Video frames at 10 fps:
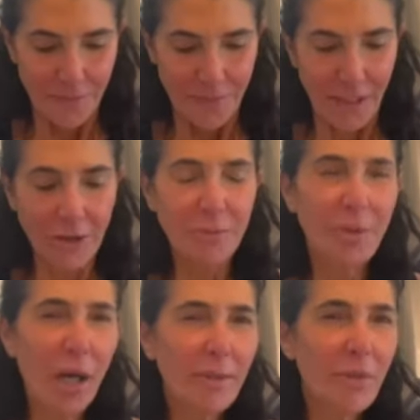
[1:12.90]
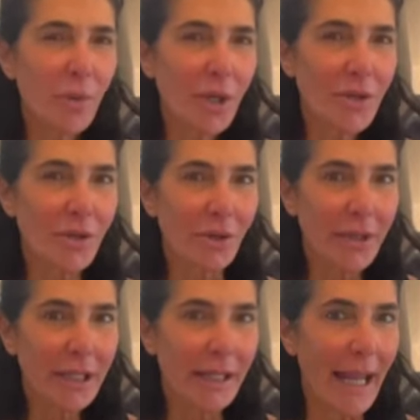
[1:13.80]
Now you probably wonder,
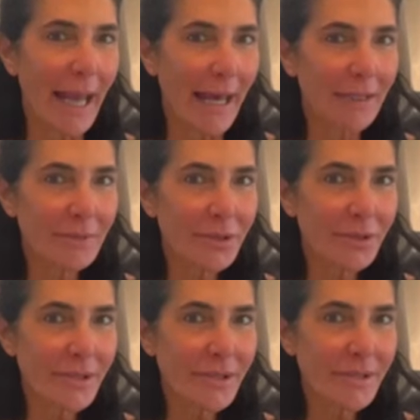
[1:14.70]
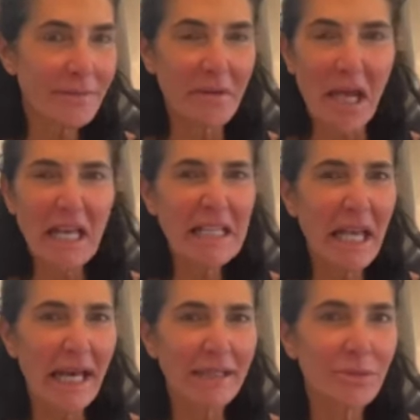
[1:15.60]
can any
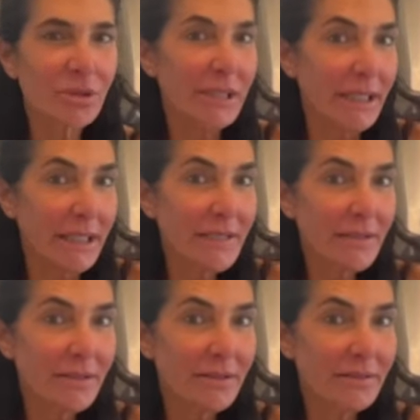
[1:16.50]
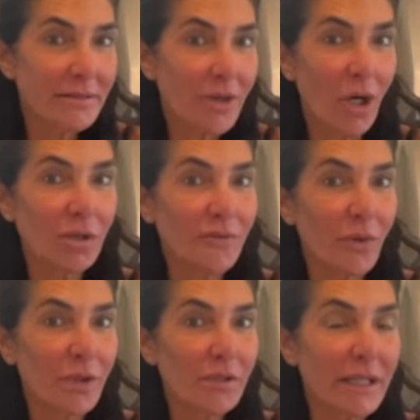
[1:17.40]
animal eat olive
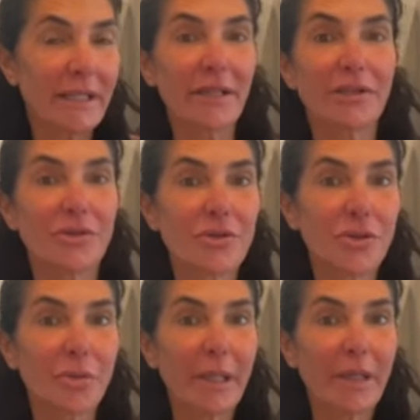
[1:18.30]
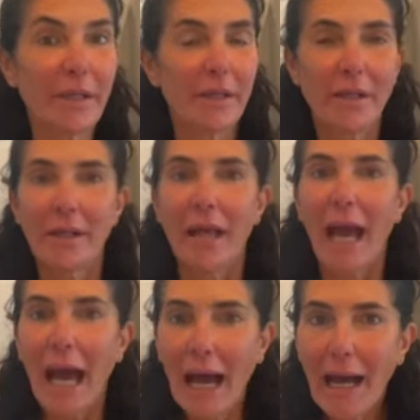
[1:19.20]
oil? Can they consume it?
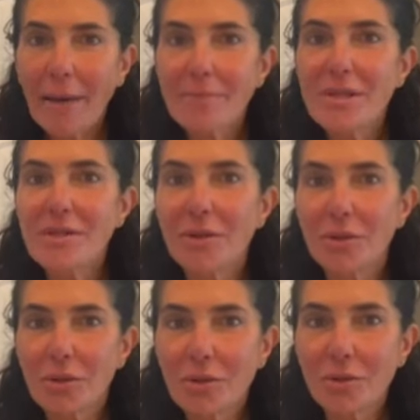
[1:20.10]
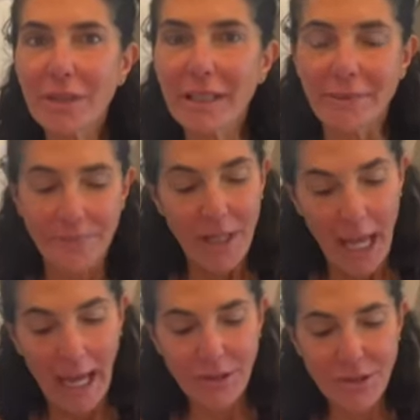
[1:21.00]
Absolutely.
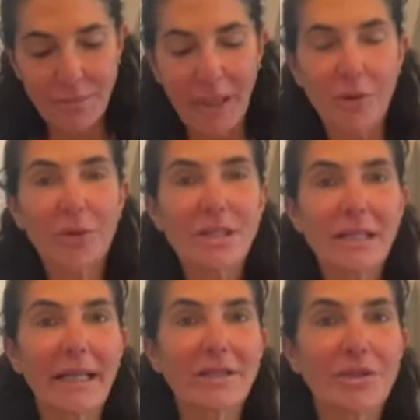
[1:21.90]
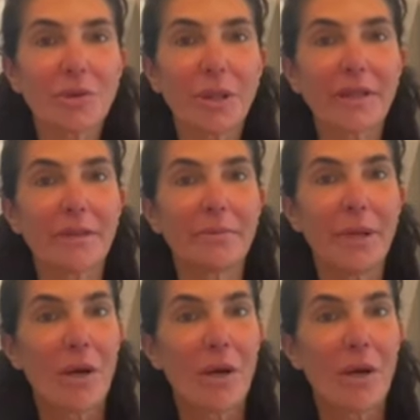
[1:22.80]
Actually, my horse likes chewing them